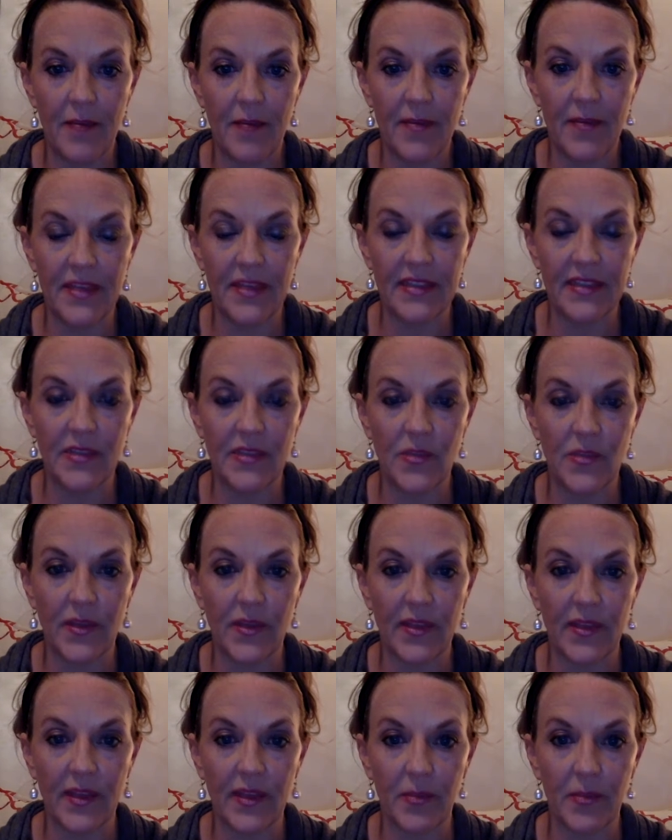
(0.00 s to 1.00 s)
This is with
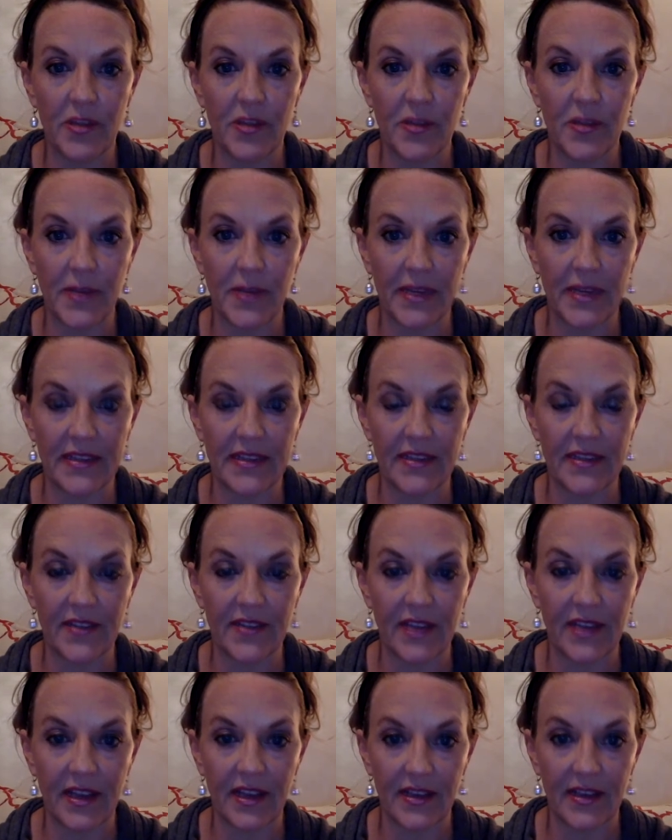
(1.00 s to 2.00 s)
a prospective
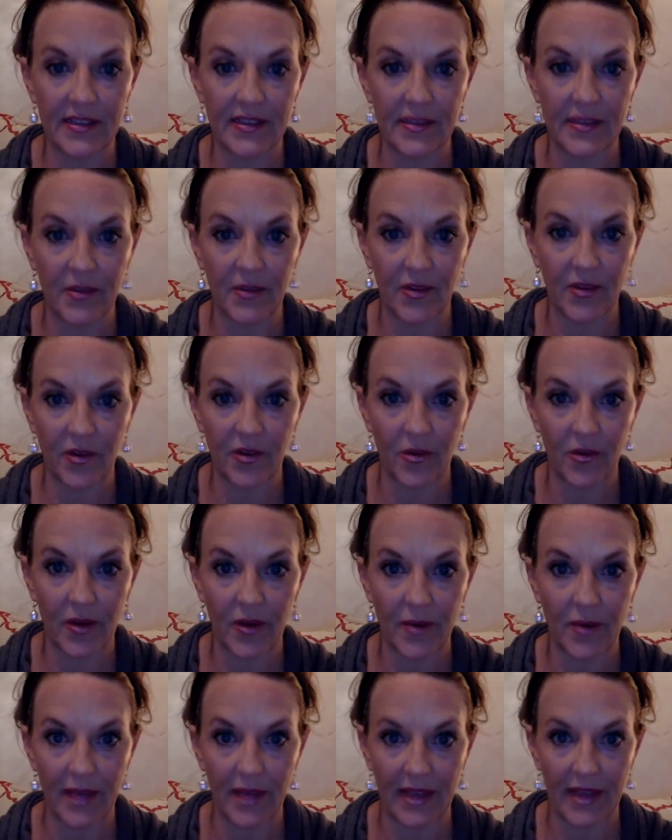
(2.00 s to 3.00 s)
customer or
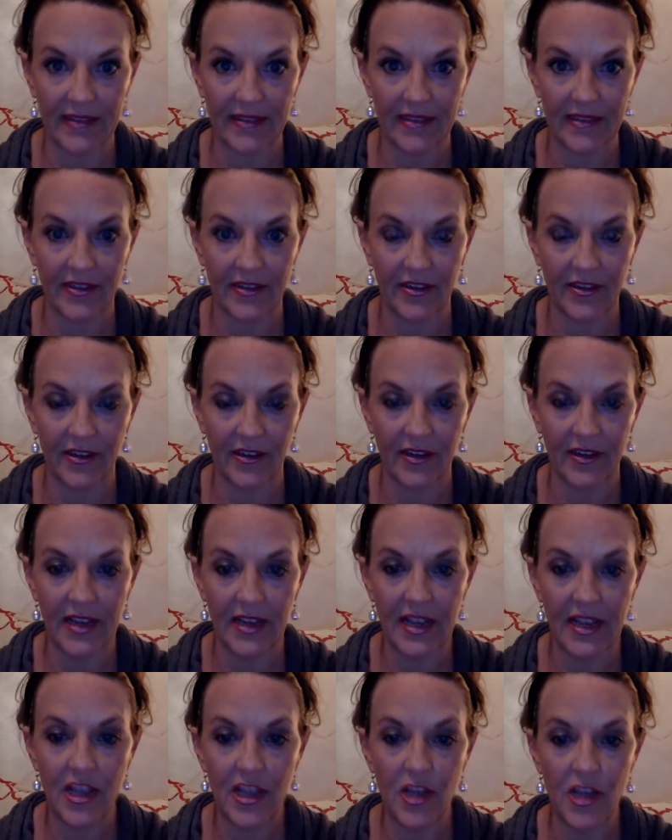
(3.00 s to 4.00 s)
ambassador.
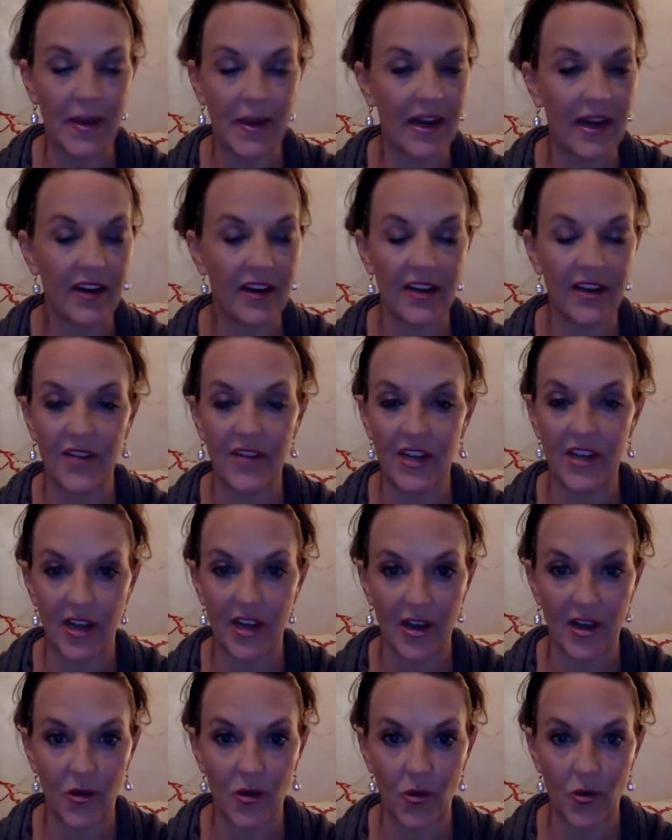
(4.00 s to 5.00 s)
You may not even
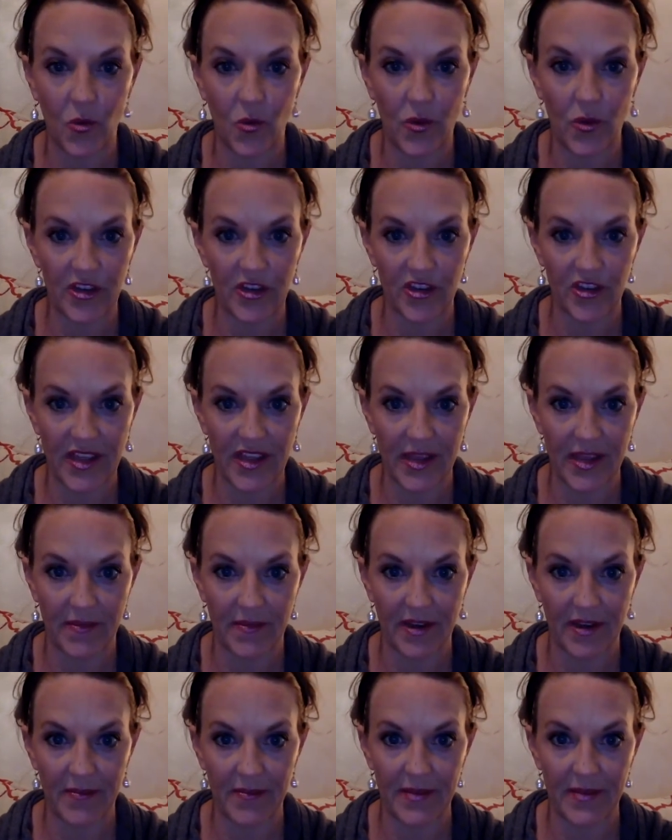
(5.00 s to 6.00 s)
know which they
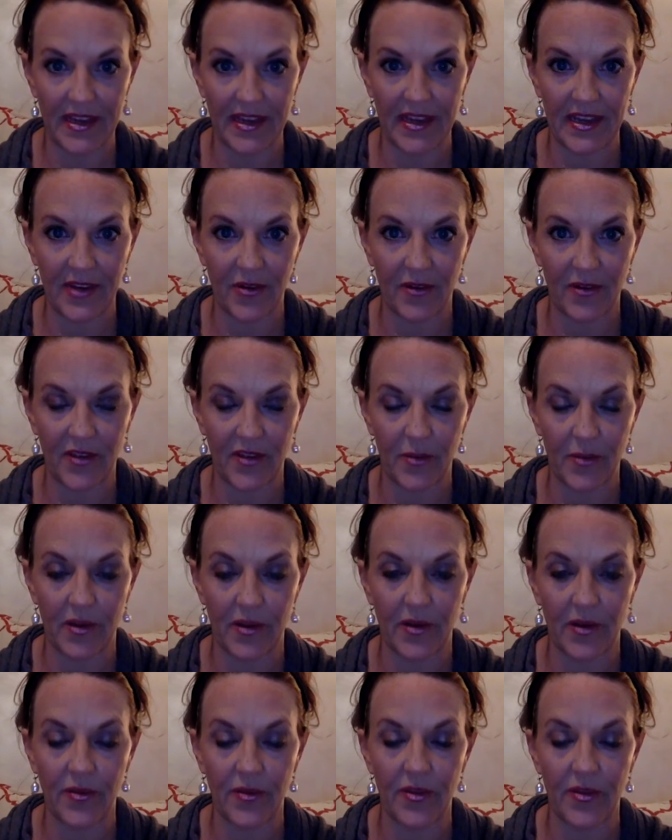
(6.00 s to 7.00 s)
might be or if they're
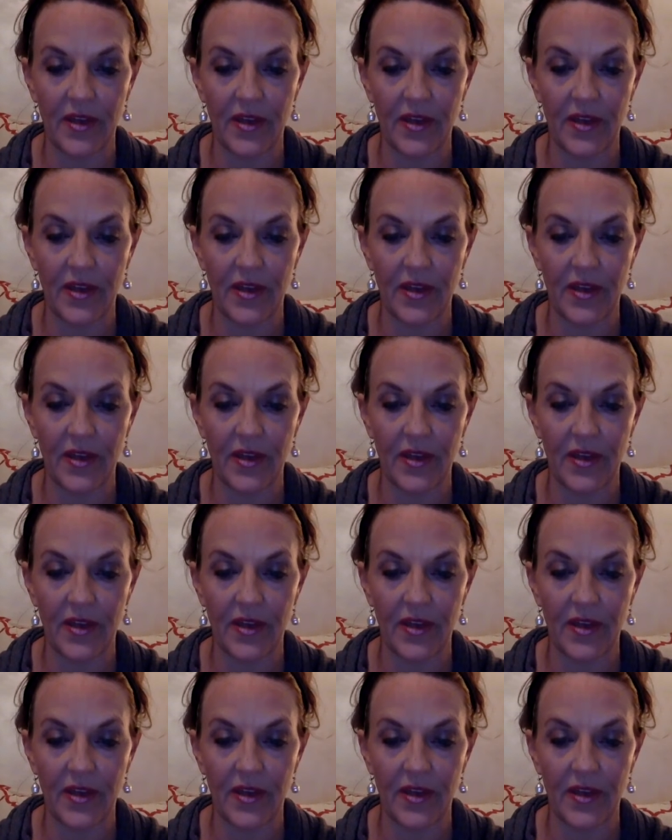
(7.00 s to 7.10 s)
both.